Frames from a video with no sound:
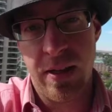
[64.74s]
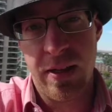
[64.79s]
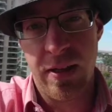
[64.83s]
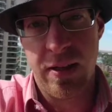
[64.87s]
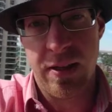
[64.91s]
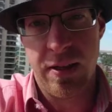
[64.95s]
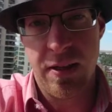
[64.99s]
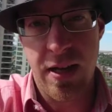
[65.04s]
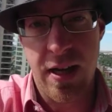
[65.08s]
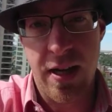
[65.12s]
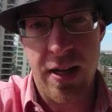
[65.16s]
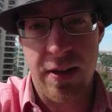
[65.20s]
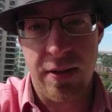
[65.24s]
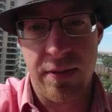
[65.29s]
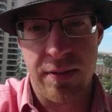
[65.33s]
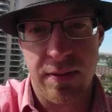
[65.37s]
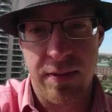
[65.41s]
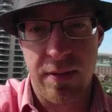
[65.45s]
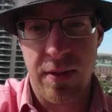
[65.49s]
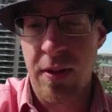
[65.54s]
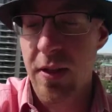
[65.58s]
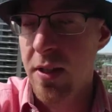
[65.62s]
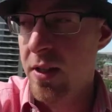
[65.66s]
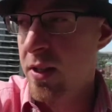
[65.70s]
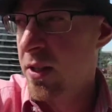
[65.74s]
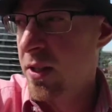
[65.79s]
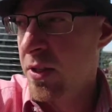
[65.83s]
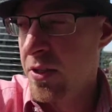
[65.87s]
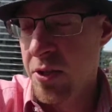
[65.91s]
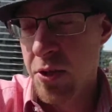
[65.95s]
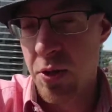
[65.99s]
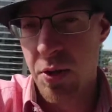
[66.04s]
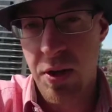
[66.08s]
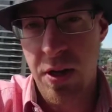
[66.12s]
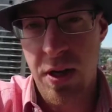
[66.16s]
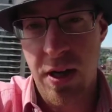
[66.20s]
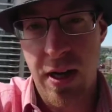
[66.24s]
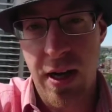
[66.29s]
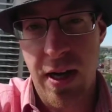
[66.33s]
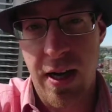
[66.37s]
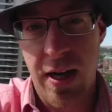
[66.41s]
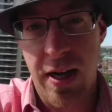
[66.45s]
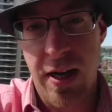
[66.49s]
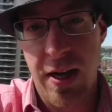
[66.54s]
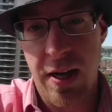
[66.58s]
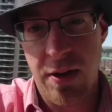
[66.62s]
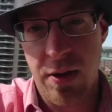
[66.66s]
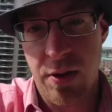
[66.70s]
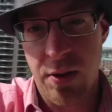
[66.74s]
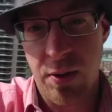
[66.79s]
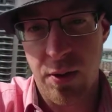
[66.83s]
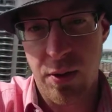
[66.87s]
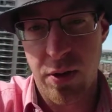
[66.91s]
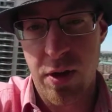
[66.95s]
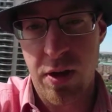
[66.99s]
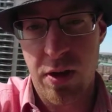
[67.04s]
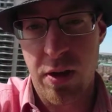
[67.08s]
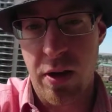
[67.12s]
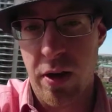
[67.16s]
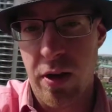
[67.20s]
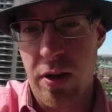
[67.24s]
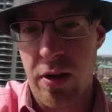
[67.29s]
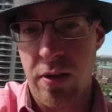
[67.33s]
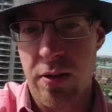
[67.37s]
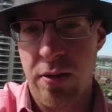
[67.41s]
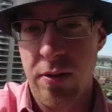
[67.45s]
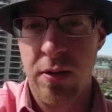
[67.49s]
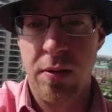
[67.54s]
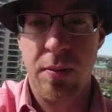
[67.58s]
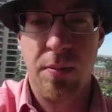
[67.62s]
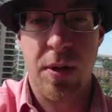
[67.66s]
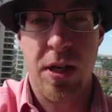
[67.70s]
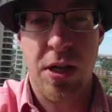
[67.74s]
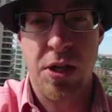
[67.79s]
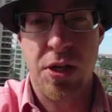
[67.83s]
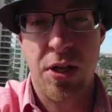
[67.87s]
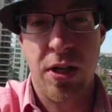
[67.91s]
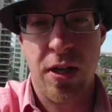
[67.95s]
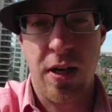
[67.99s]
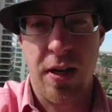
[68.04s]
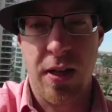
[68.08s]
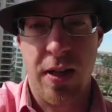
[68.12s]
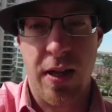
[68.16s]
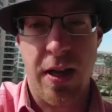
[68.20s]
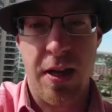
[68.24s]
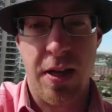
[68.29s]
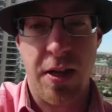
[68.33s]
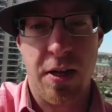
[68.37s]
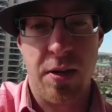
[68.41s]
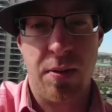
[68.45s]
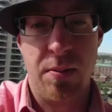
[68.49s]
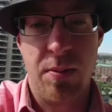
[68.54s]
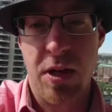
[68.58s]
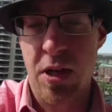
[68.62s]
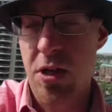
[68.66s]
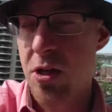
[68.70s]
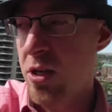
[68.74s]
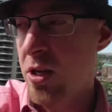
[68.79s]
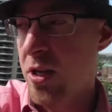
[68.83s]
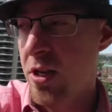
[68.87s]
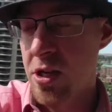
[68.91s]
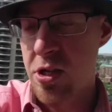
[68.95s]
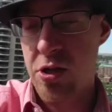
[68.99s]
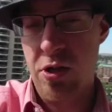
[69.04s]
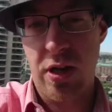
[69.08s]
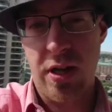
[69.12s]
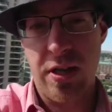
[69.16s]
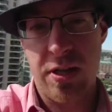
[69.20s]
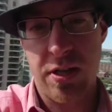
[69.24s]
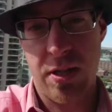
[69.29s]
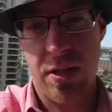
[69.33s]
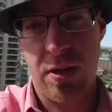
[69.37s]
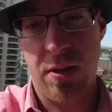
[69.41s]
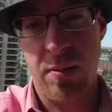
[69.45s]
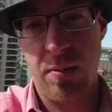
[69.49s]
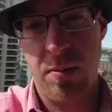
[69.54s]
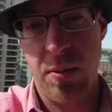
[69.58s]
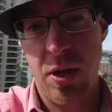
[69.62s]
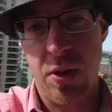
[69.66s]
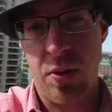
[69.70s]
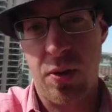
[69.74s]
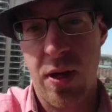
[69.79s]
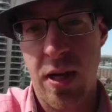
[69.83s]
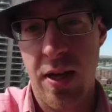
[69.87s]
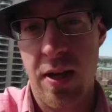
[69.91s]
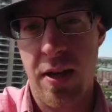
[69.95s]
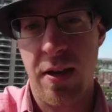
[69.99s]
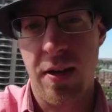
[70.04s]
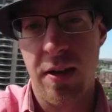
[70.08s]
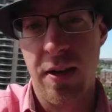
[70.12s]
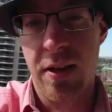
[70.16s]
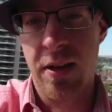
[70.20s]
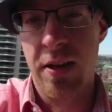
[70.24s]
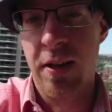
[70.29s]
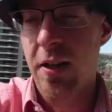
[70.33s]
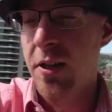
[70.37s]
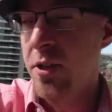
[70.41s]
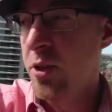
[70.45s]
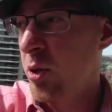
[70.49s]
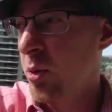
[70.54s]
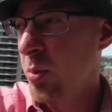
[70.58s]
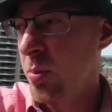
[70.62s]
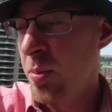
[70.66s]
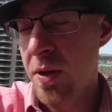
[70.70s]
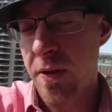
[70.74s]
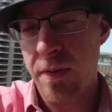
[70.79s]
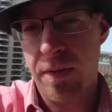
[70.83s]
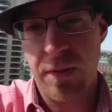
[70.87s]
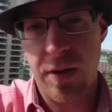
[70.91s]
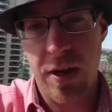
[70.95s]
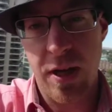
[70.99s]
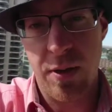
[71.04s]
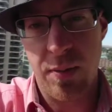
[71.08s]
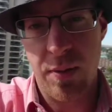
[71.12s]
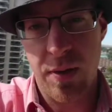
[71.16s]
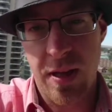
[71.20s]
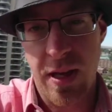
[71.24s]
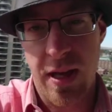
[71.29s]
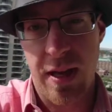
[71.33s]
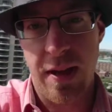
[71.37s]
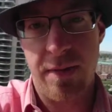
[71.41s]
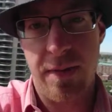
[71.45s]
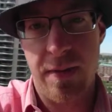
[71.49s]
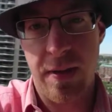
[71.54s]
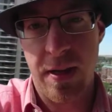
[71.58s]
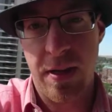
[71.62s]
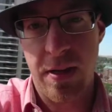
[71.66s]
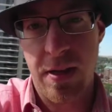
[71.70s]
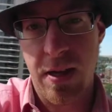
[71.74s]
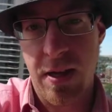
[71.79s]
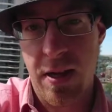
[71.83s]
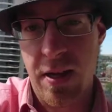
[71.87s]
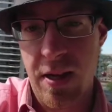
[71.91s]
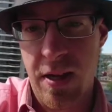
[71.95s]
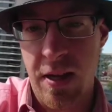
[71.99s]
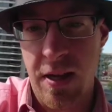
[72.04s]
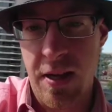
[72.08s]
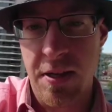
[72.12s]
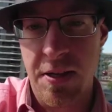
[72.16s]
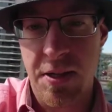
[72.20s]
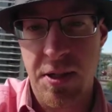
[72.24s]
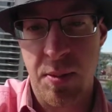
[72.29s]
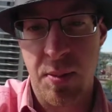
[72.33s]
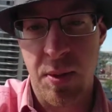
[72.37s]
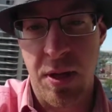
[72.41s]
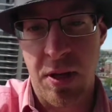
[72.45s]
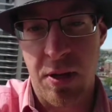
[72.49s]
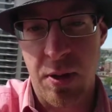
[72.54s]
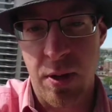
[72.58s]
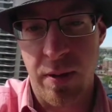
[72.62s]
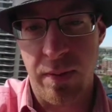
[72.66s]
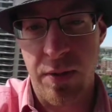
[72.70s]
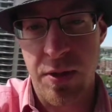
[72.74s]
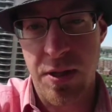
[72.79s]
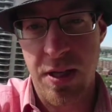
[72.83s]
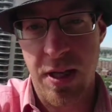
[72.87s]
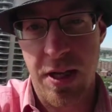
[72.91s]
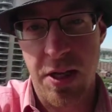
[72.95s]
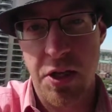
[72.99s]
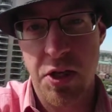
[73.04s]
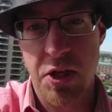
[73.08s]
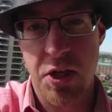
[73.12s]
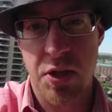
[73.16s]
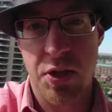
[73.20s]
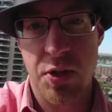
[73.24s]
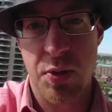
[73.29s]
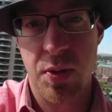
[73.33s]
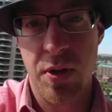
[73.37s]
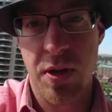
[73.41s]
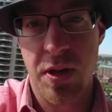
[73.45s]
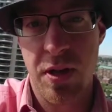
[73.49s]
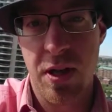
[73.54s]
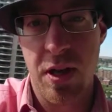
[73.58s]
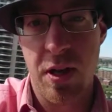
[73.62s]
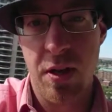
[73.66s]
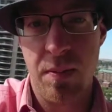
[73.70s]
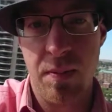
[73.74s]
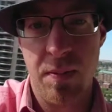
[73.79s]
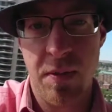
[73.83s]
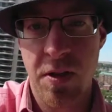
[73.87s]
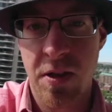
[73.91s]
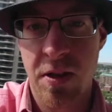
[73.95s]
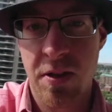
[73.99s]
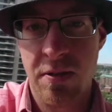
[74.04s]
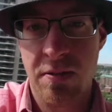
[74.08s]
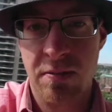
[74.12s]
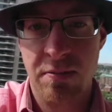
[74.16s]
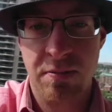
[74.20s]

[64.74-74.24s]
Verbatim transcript: yeah, know your guy or girl. Make sure you like them. Make sure you trust them. Be okay. Don't be afraid with having the intimate conversations with them and